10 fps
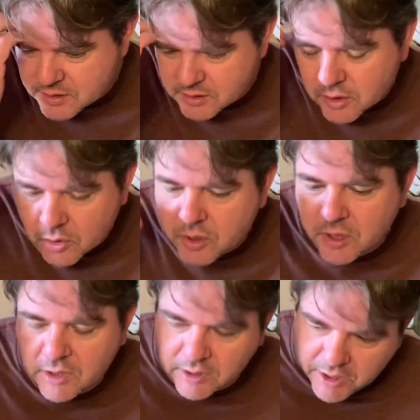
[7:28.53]
you
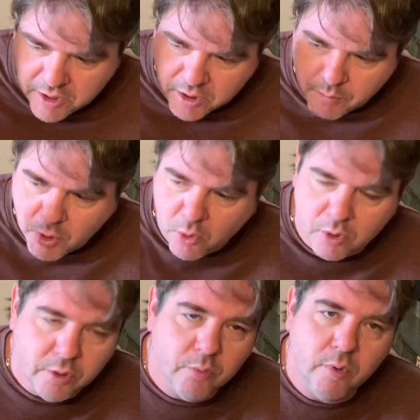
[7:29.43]
couldn't let the
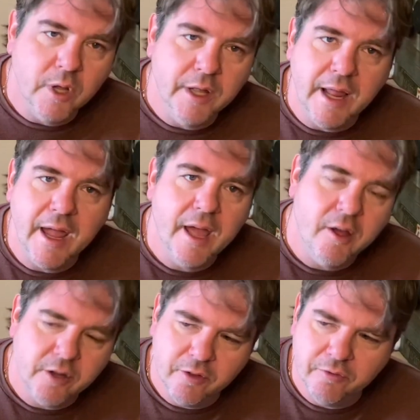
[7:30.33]
boiler run out
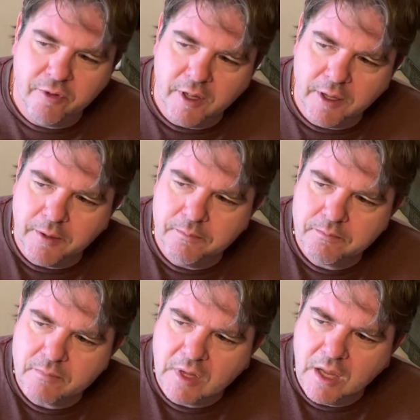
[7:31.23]

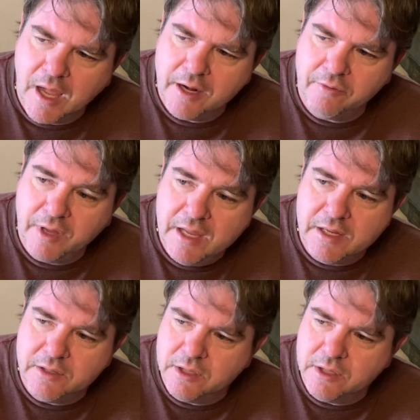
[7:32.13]
of heat.